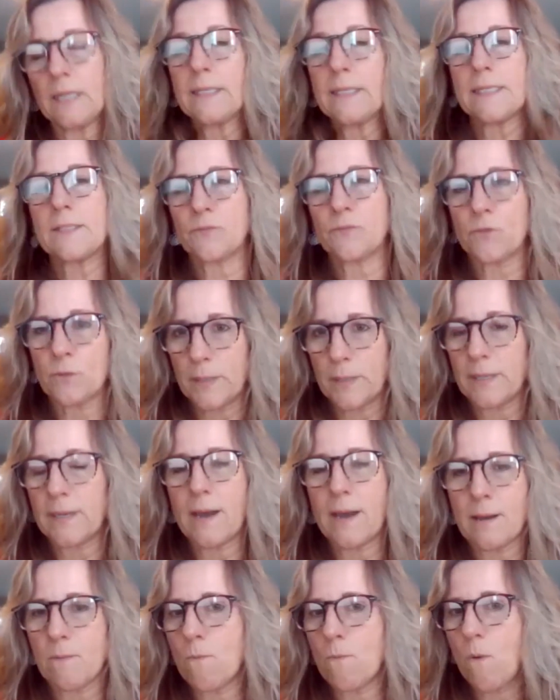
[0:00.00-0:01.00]
At least for me,
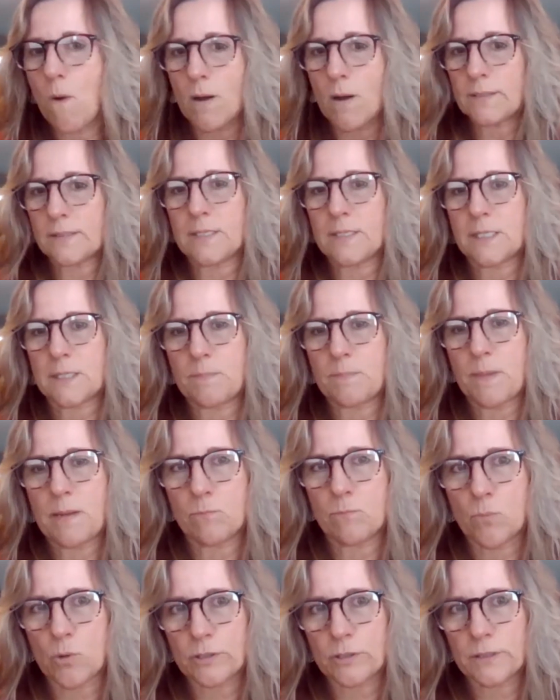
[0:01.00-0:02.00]
I want to
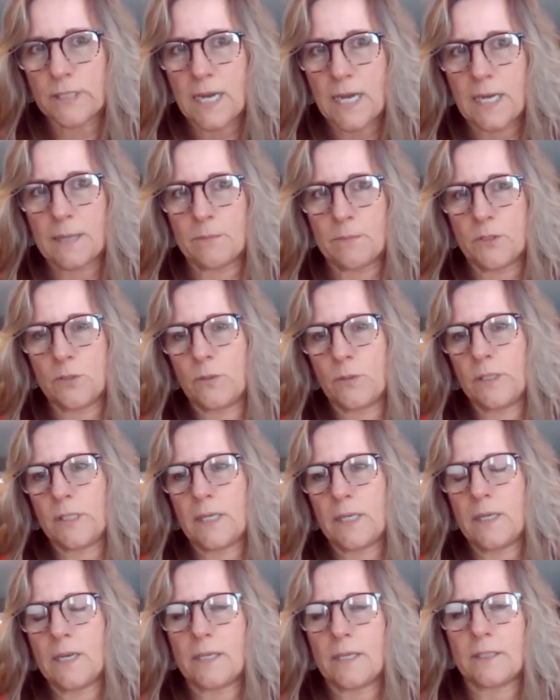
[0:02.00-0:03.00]
spend more time doing it.